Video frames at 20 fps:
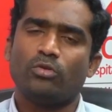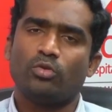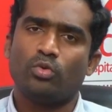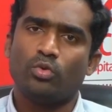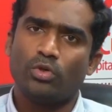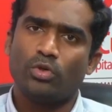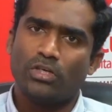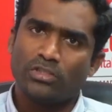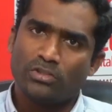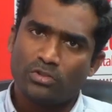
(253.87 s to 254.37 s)

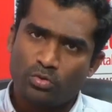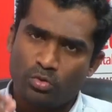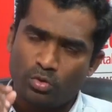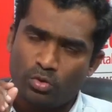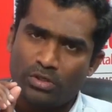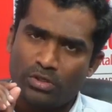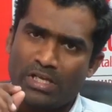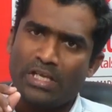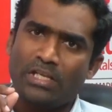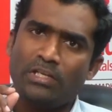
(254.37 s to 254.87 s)

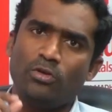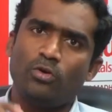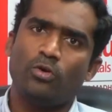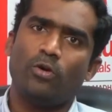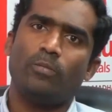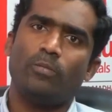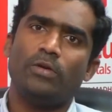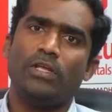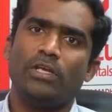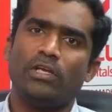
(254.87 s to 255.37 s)
through a tiny
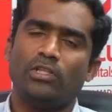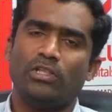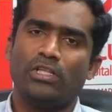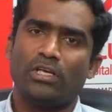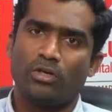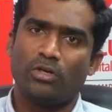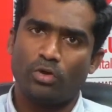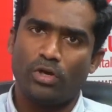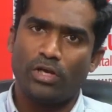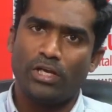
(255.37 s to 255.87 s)
opening in
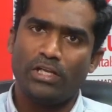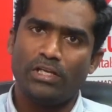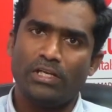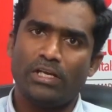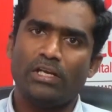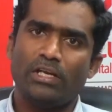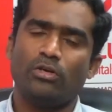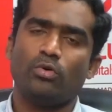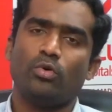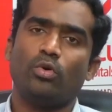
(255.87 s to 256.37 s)
the
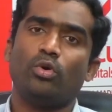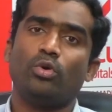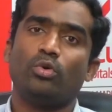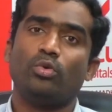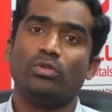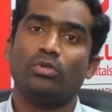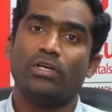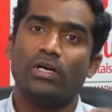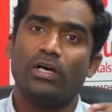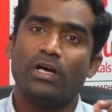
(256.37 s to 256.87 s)
groin and go
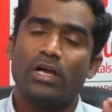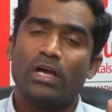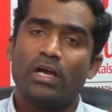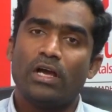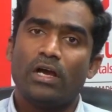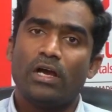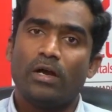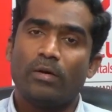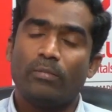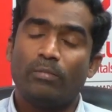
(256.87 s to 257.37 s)
to
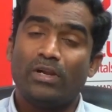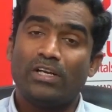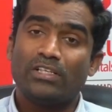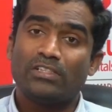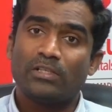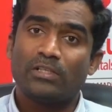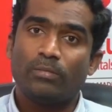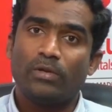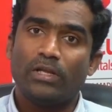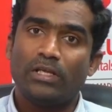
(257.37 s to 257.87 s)
the
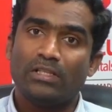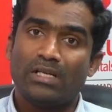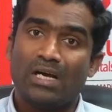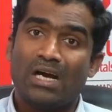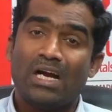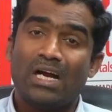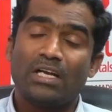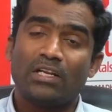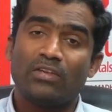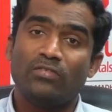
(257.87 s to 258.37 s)
blood supply, the
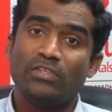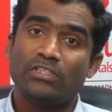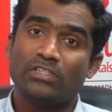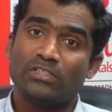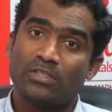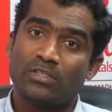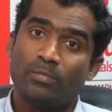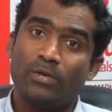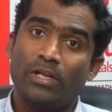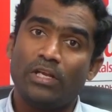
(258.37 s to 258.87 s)
artery which
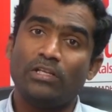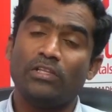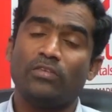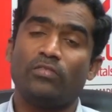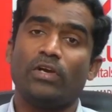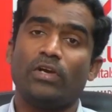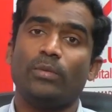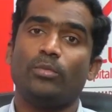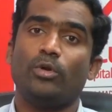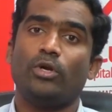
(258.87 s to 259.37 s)
is supplying the
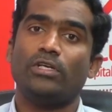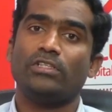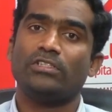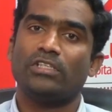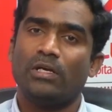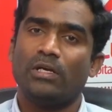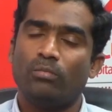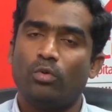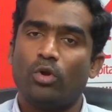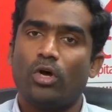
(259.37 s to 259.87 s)

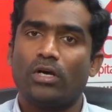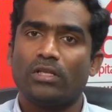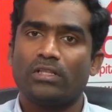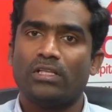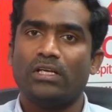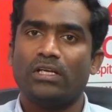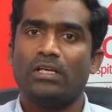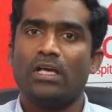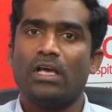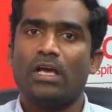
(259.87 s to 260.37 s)
fibroids, and
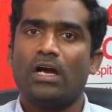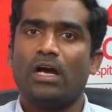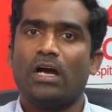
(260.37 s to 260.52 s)
block that